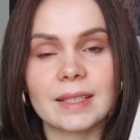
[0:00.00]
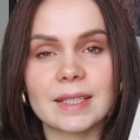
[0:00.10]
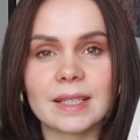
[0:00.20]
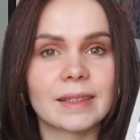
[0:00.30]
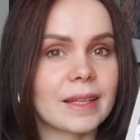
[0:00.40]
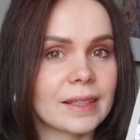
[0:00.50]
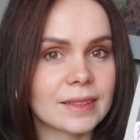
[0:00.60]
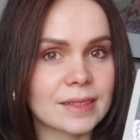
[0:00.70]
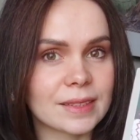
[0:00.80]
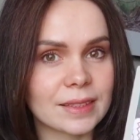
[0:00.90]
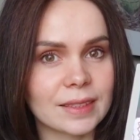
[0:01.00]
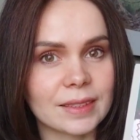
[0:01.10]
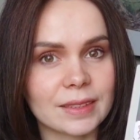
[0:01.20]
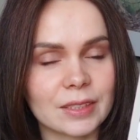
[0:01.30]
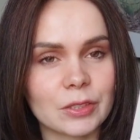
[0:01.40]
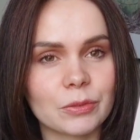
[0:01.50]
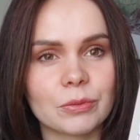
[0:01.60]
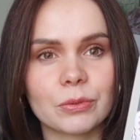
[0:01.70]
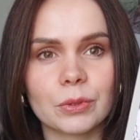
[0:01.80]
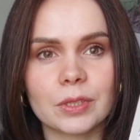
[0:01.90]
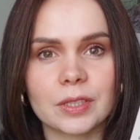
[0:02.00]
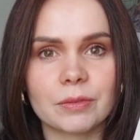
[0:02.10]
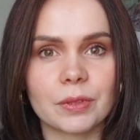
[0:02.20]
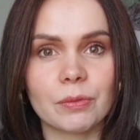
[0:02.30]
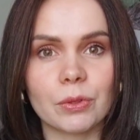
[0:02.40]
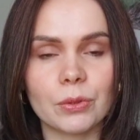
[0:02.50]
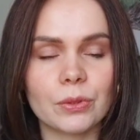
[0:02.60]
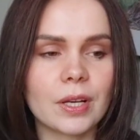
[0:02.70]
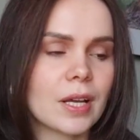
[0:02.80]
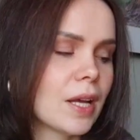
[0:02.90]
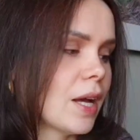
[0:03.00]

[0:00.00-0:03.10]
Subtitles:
said yes for a review.